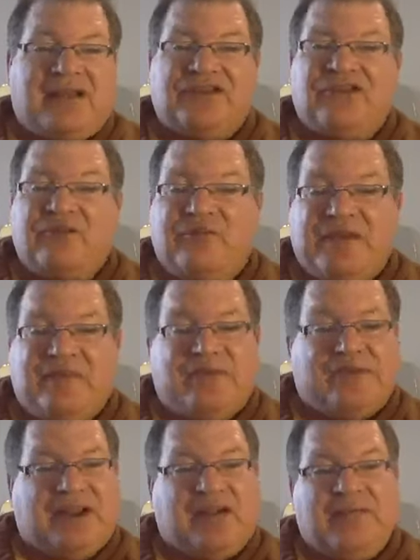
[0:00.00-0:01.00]
Two people
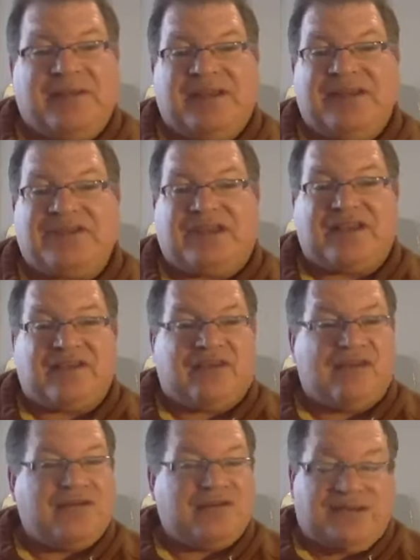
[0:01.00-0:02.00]
are helping each other
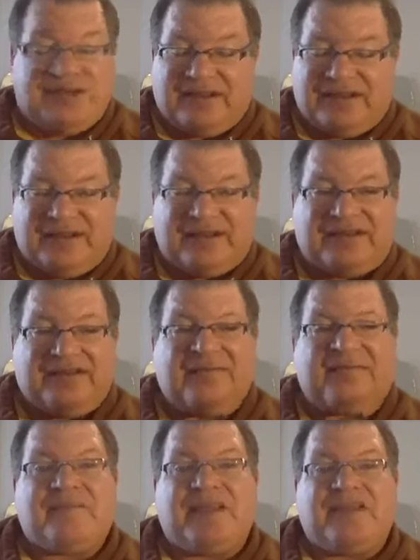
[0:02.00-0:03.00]
out in
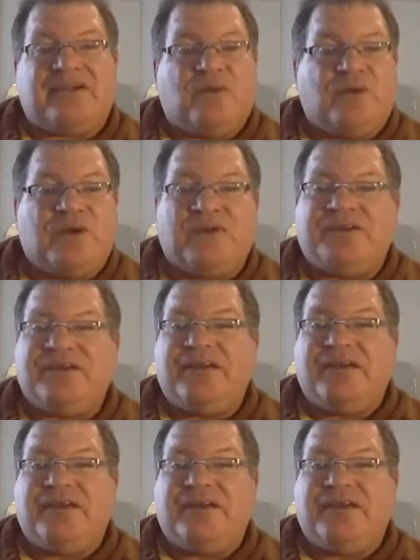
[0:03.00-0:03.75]
the world,